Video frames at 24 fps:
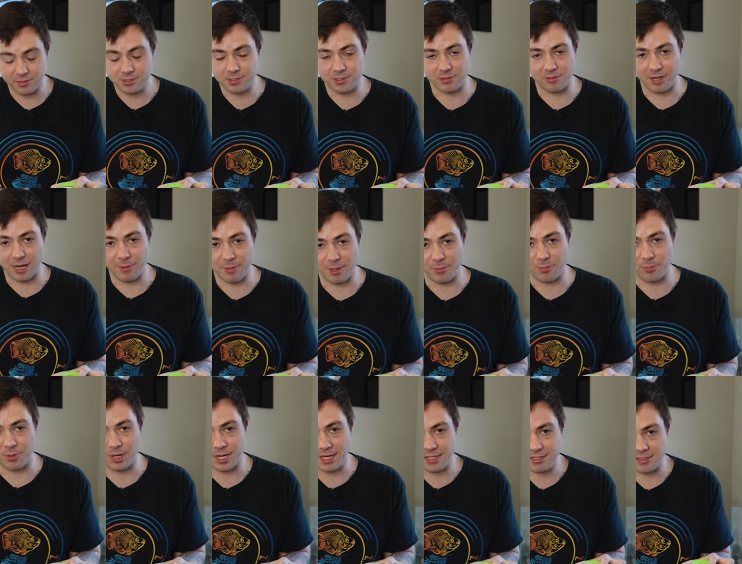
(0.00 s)
ceramic
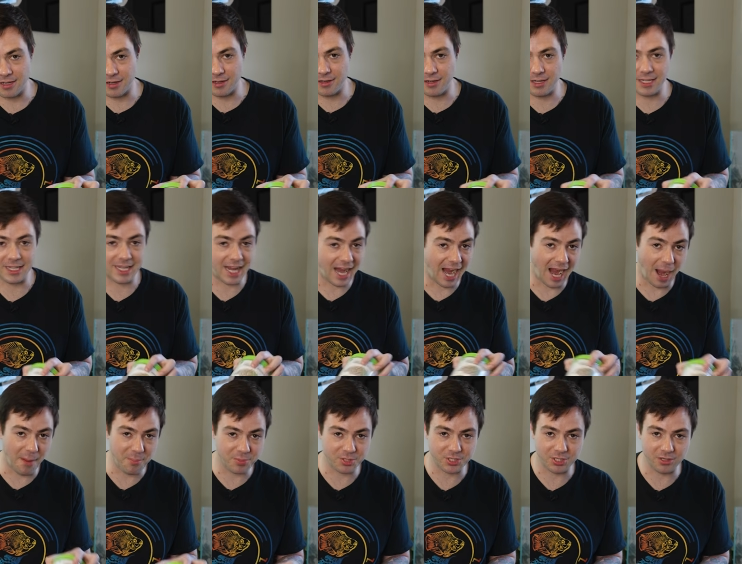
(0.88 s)
bricks that are gonna
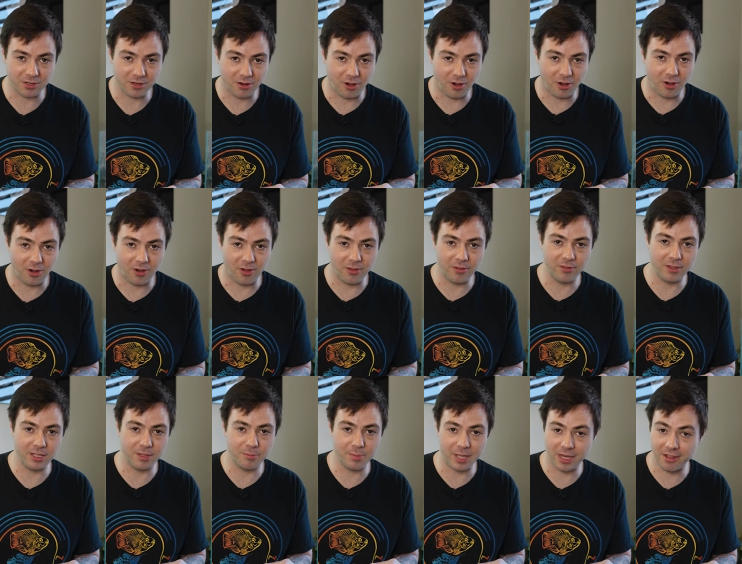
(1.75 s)
capture all
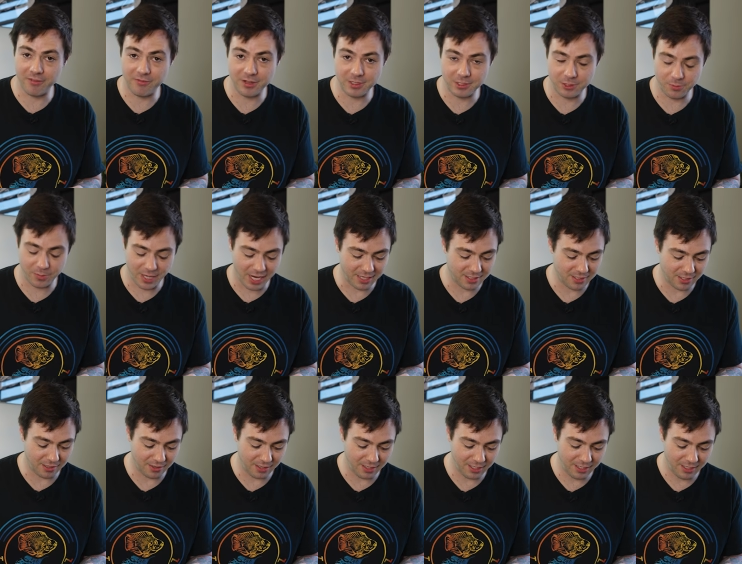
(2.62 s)
the beneficial
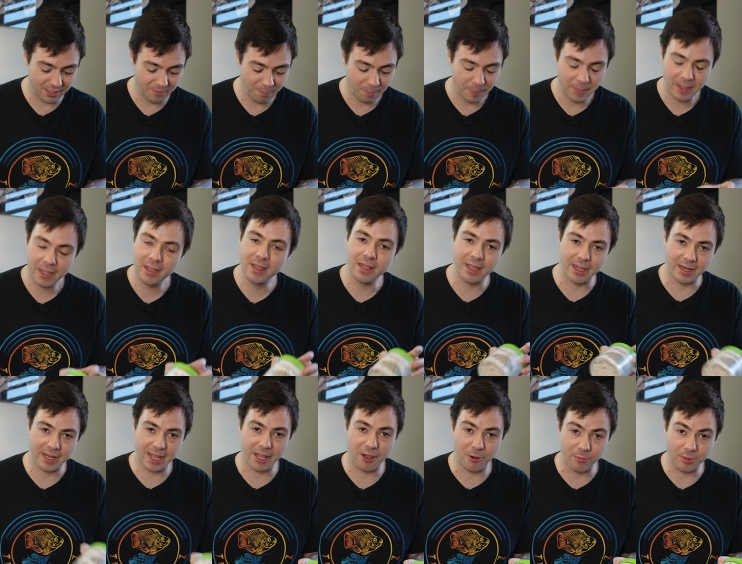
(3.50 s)
bacteria
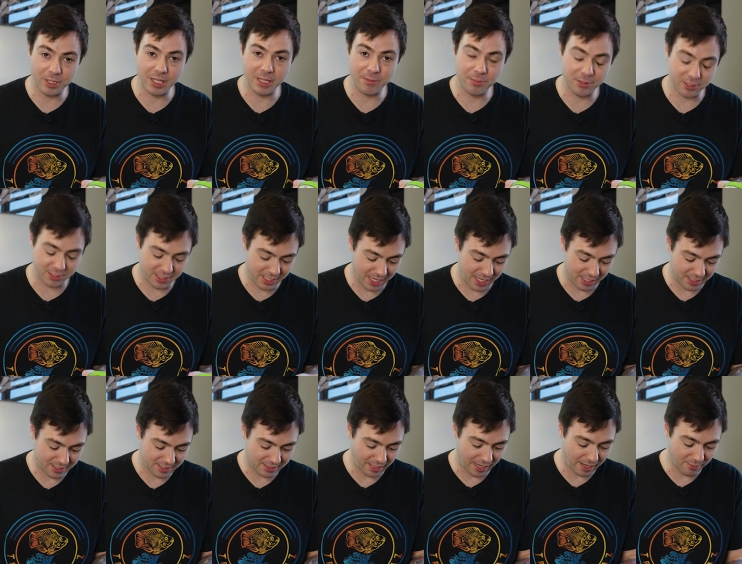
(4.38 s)
and help keep your
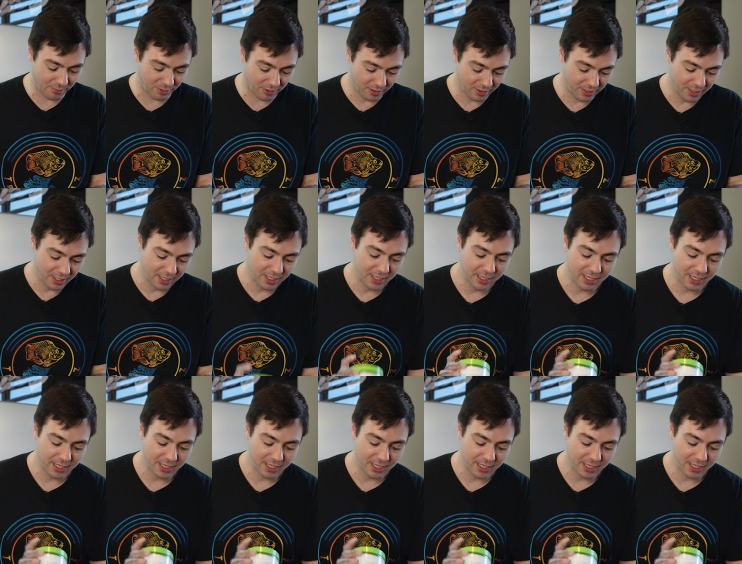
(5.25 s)
tank stable.